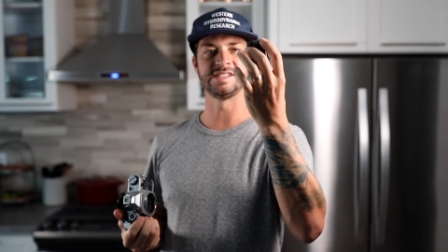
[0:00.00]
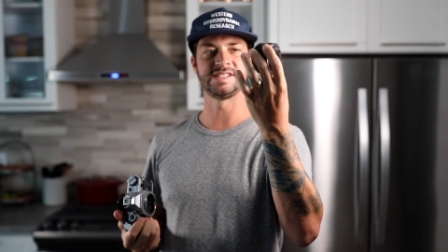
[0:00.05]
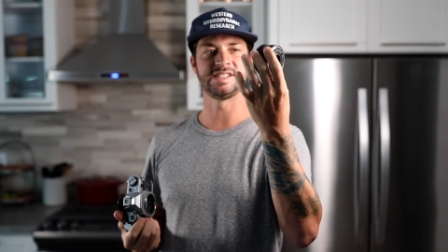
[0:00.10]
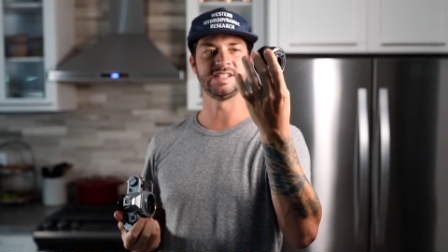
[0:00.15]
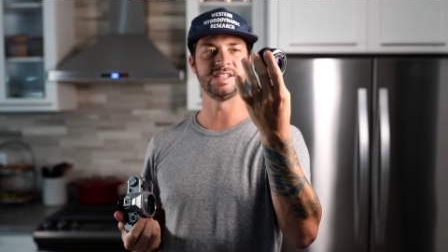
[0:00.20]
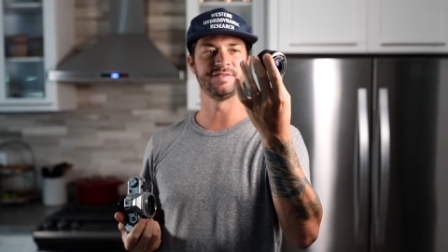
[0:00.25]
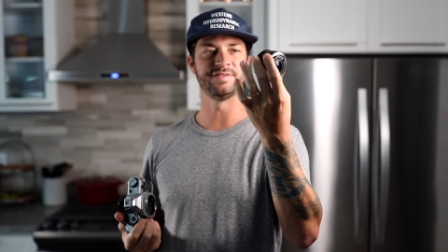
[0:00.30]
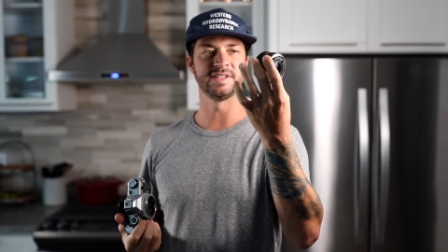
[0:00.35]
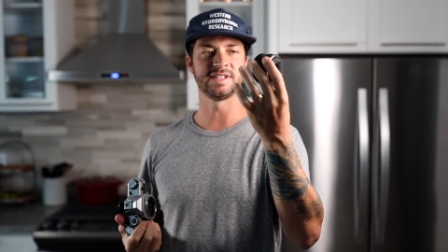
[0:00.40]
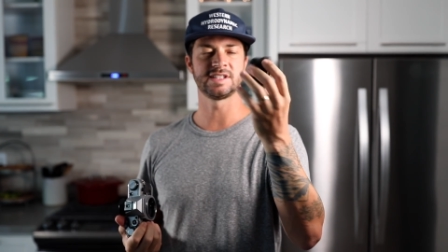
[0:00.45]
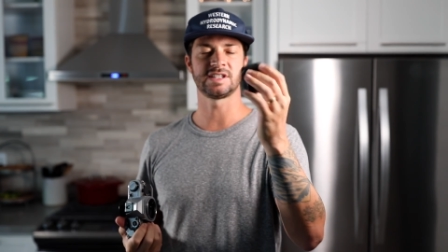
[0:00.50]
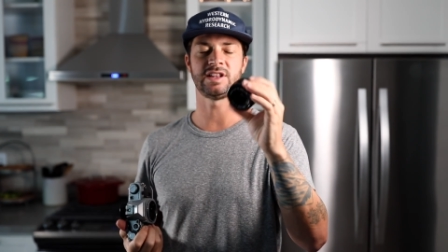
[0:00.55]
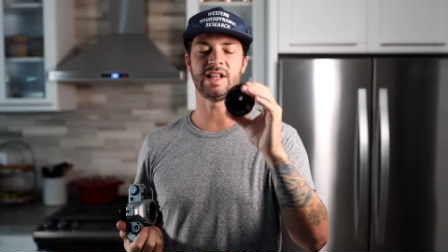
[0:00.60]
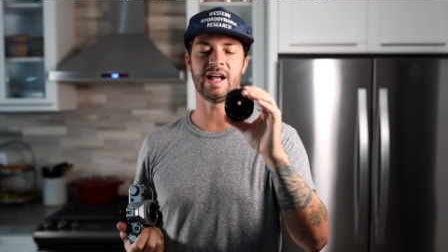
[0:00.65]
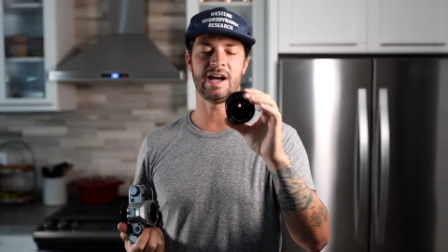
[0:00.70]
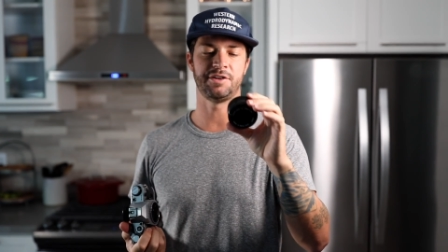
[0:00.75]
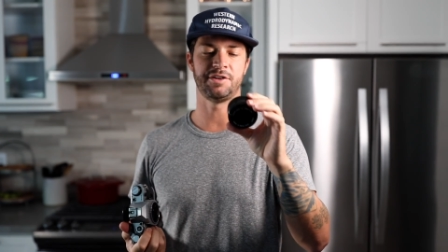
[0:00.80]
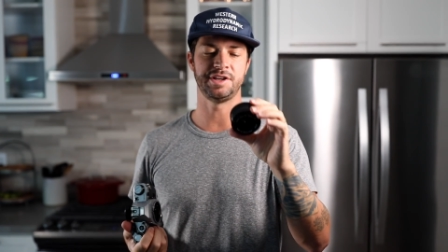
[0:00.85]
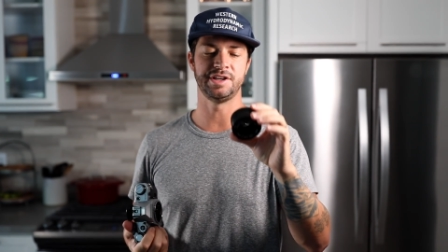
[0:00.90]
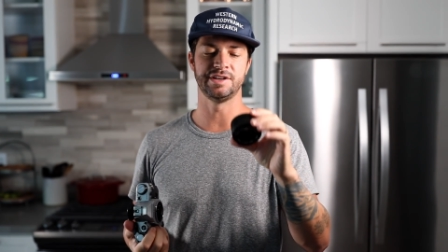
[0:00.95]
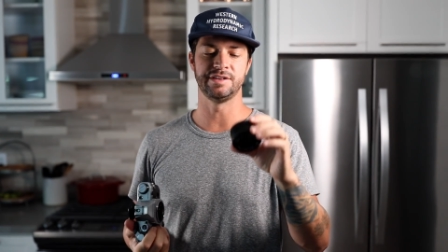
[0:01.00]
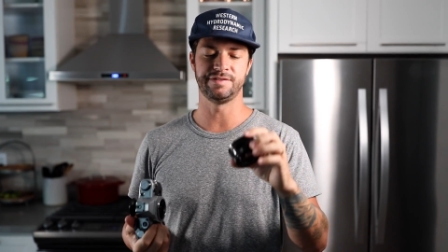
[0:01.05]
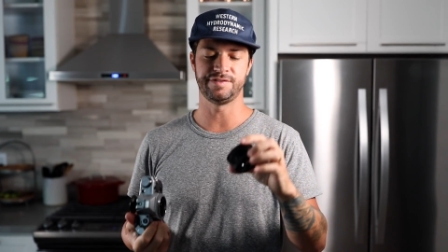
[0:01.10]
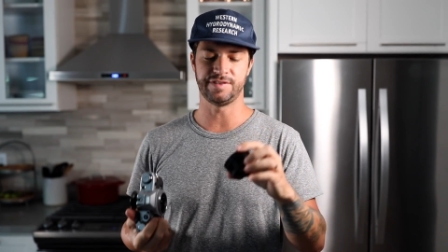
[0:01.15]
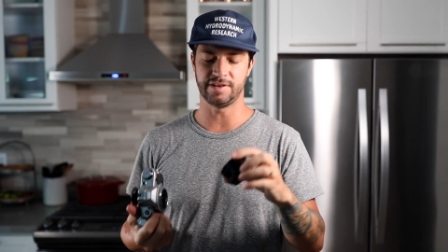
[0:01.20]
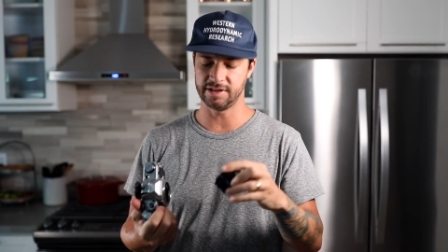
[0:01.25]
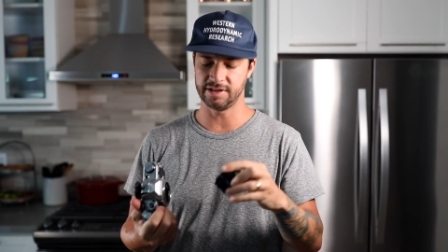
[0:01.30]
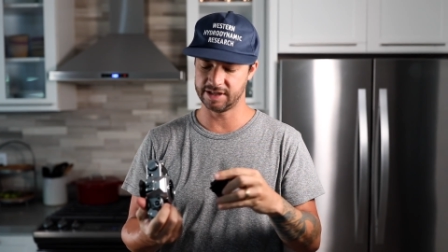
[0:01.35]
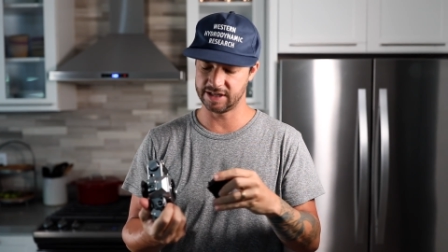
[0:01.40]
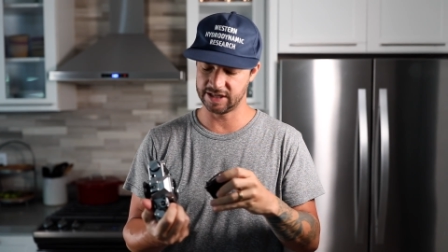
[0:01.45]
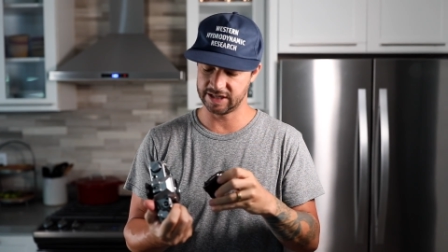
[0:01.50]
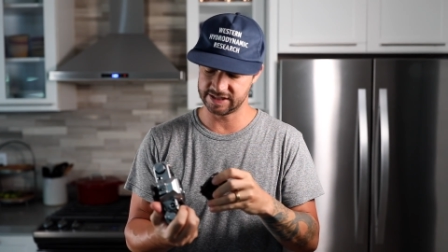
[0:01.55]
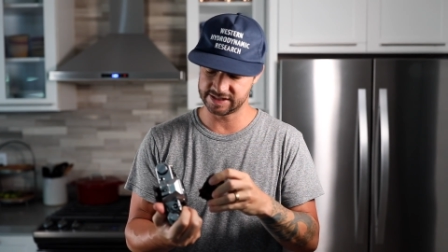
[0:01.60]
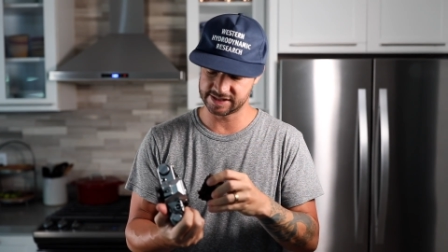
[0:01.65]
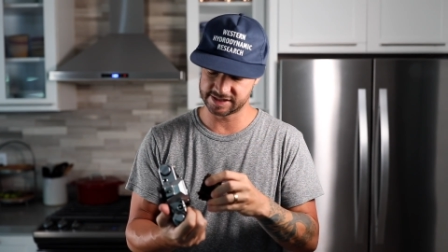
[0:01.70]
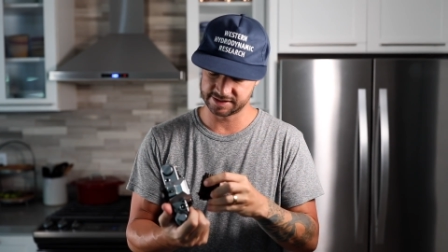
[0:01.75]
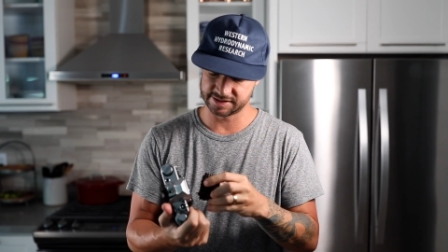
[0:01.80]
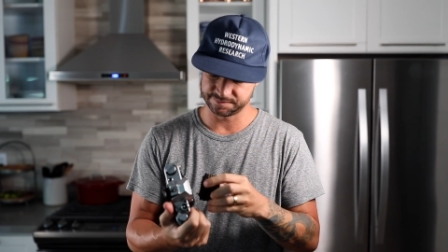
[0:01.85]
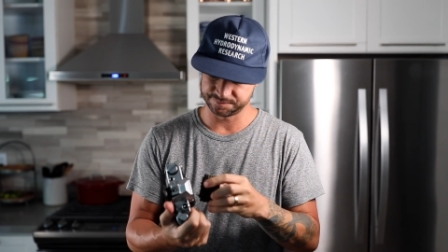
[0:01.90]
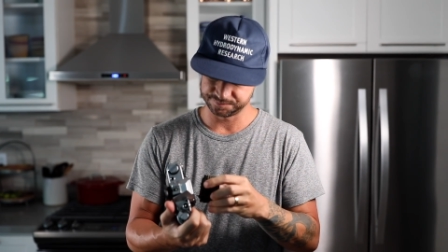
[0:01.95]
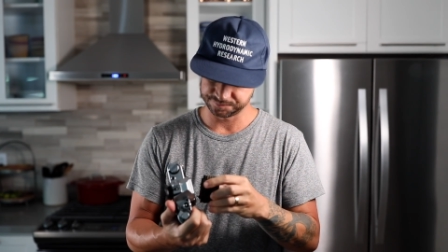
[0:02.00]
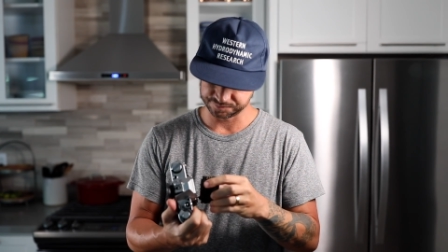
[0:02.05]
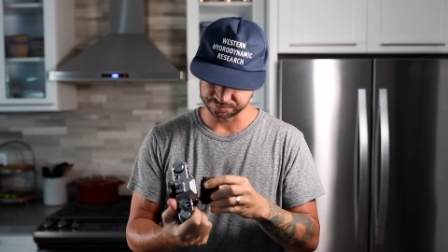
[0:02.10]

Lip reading: see if it's cloudy or fungus.